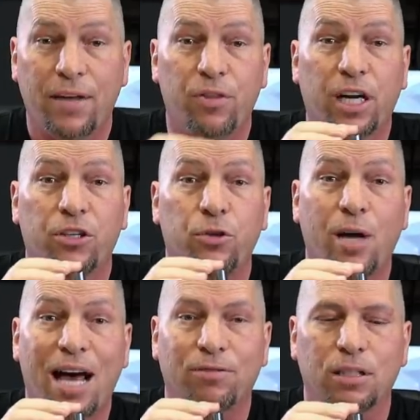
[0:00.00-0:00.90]
And there you
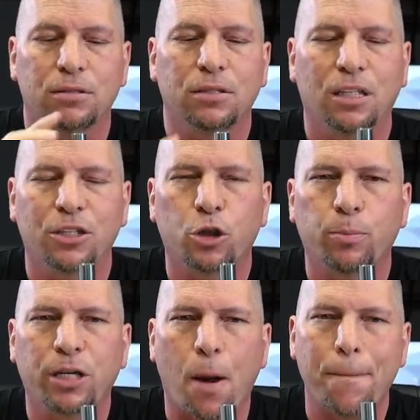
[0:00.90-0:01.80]
have it a little
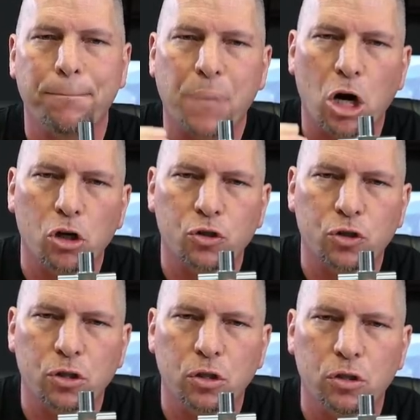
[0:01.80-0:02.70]
bit of
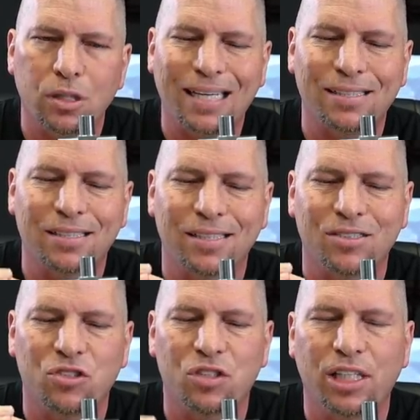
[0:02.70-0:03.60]
personal and
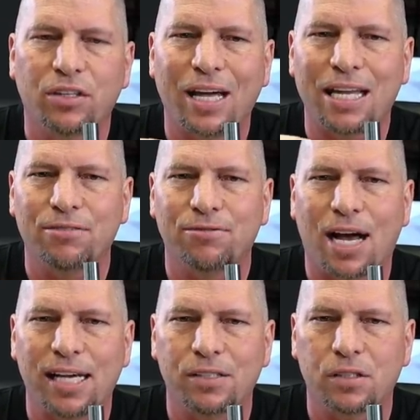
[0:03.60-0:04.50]
sincere
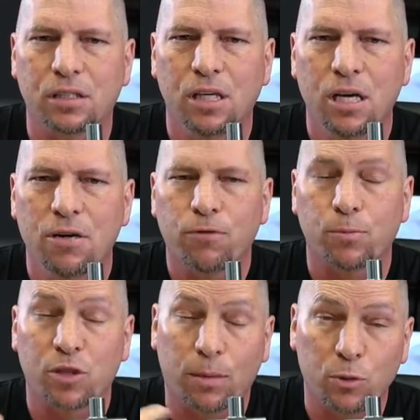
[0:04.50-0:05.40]
advice
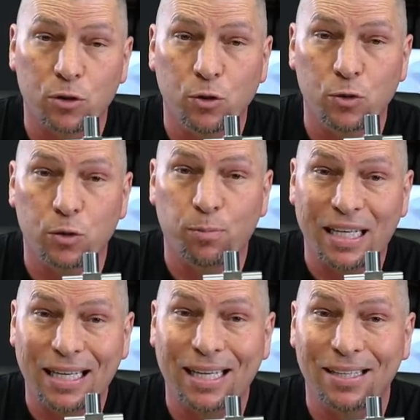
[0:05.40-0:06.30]
from someone who's
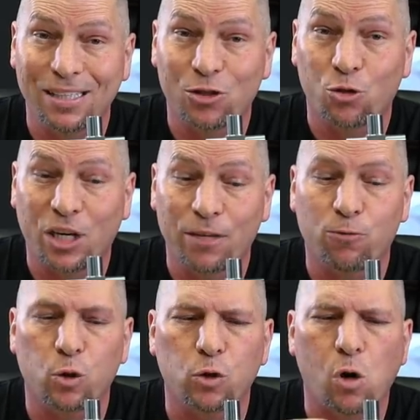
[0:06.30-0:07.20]
been in this trade
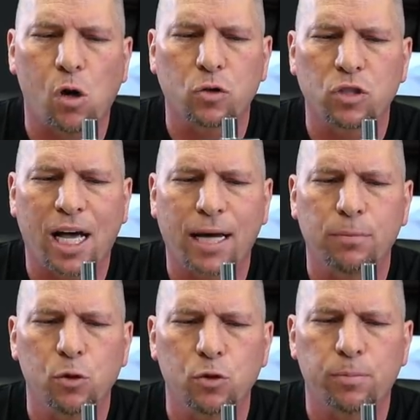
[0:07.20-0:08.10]
for a long time,
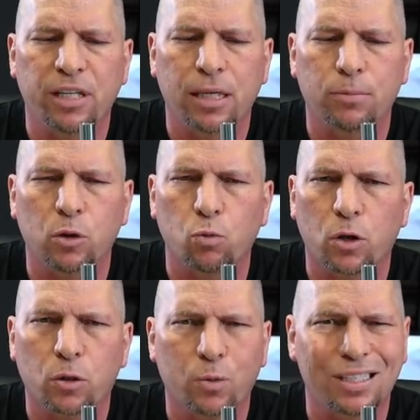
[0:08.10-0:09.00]
who's been able to
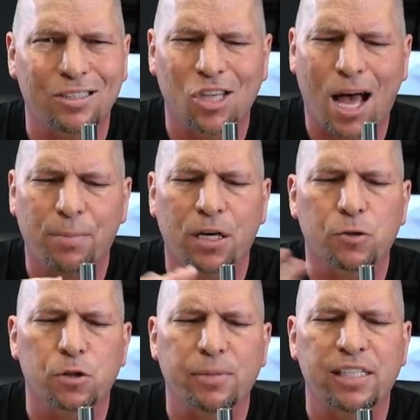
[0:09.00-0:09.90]
work with the top
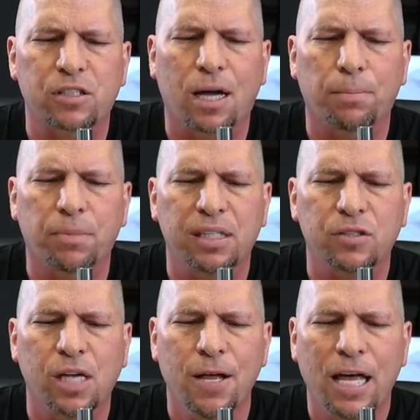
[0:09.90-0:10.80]
aerospace
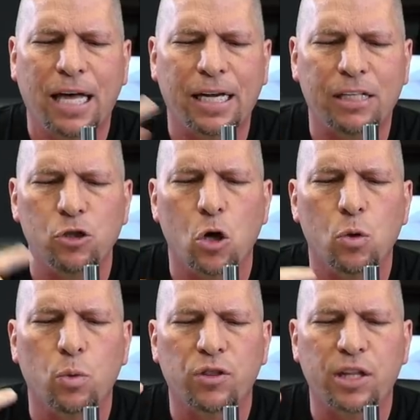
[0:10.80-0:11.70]
companies, and I know
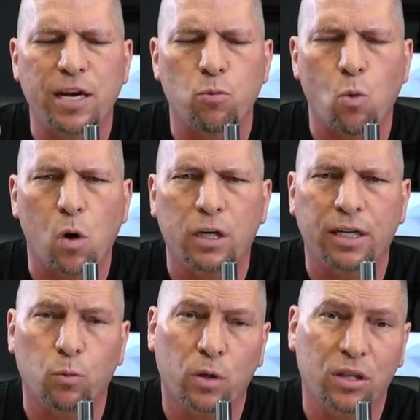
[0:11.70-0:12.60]
what they want
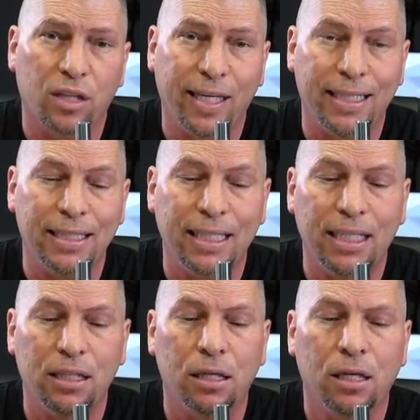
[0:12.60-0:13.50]
and what they
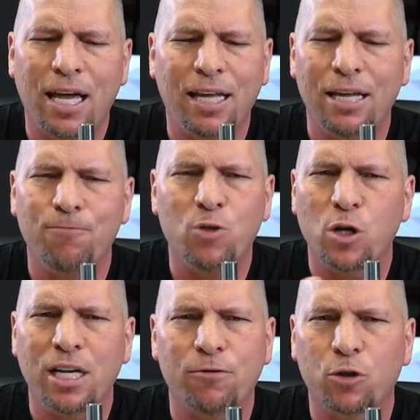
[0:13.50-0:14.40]
need. And if
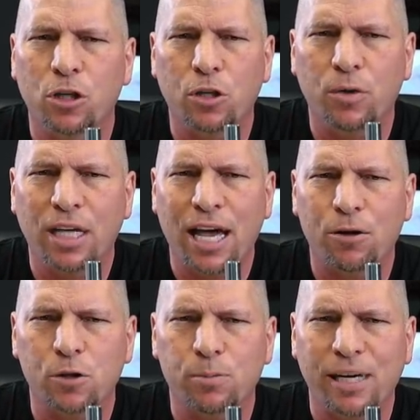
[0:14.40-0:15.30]
you're never gonna go into
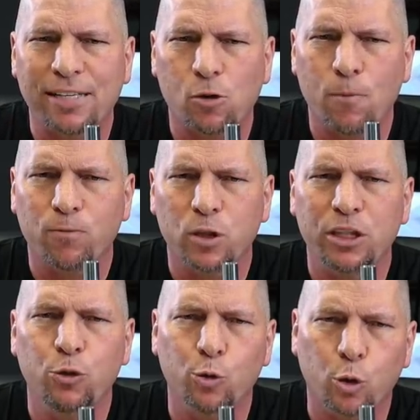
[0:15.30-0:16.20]
aerospace, hopefully
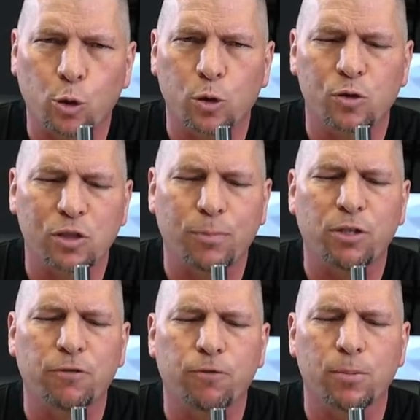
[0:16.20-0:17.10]
you learn
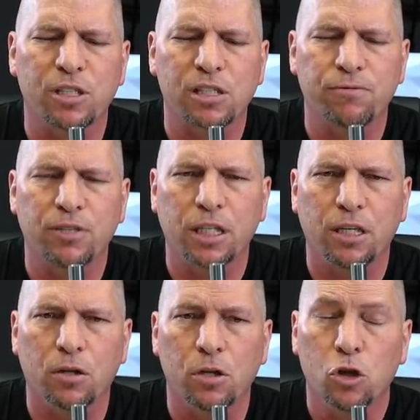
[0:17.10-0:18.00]
something from this
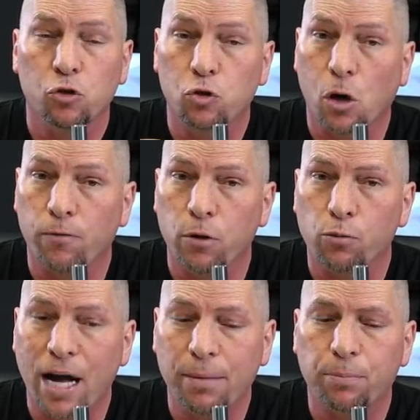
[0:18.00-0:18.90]
video. Solve the
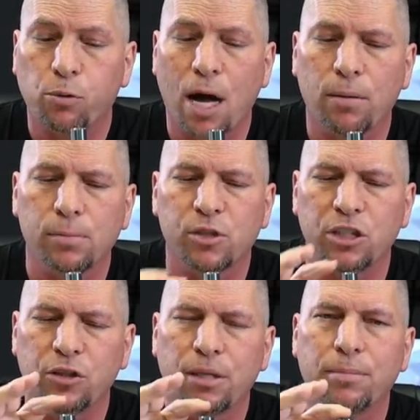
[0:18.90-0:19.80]
right problems
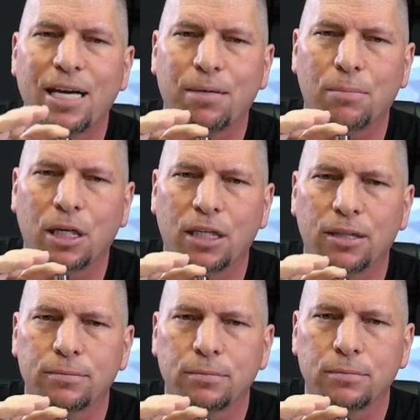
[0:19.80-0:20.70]
and you can make money.